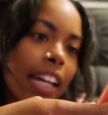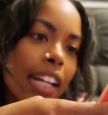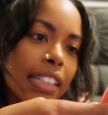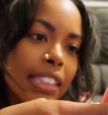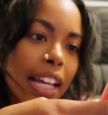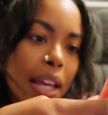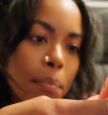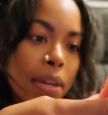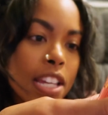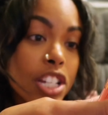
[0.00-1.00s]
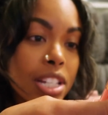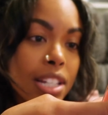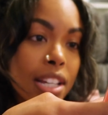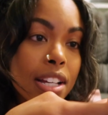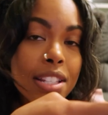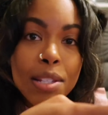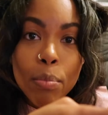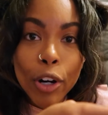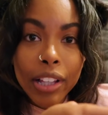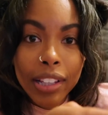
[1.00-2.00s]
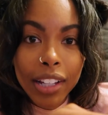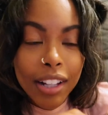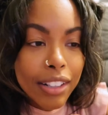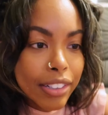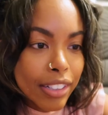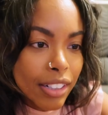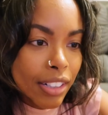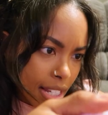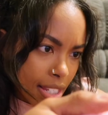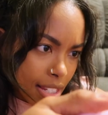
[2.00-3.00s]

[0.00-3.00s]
It is a peachy, sparkly color. It